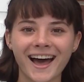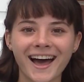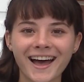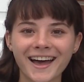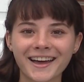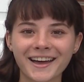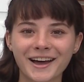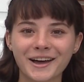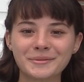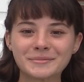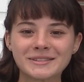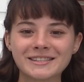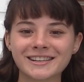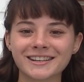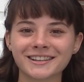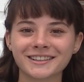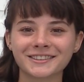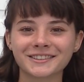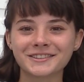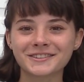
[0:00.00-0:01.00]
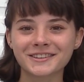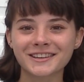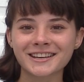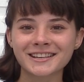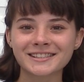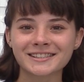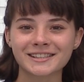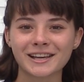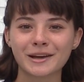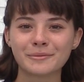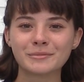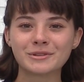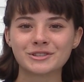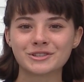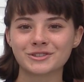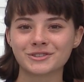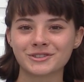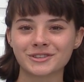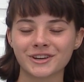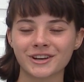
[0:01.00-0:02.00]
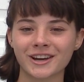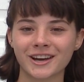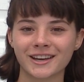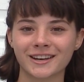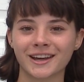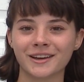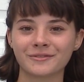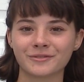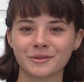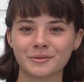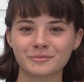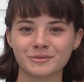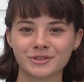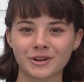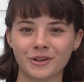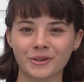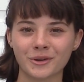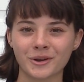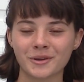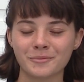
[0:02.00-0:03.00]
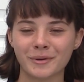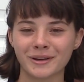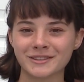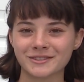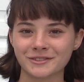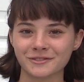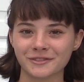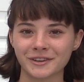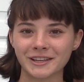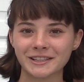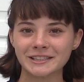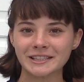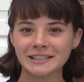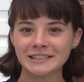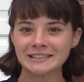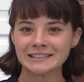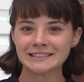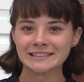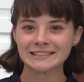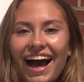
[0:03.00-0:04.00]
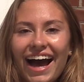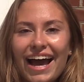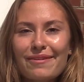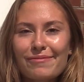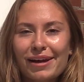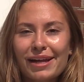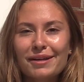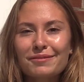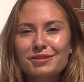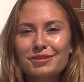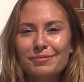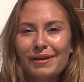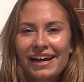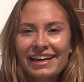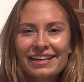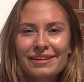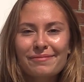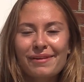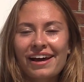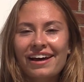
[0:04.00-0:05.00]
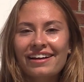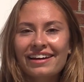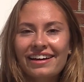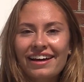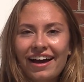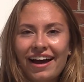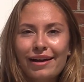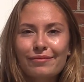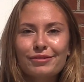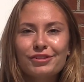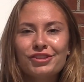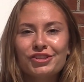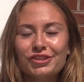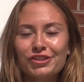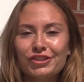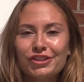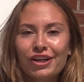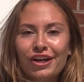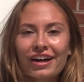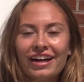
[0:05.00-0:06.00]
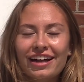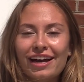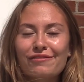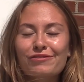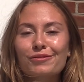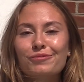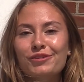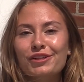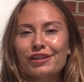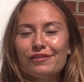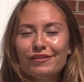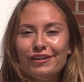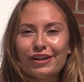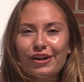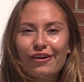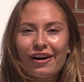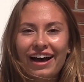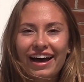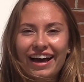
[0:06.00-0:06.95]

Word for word: Hi, I'm Sarah Lucas. I'm a junior and I'm from Charleroi, Pennsylvania. Hi, my name is Maggie Malley. I'm a junior and I'm from Cleveland, Cleveland,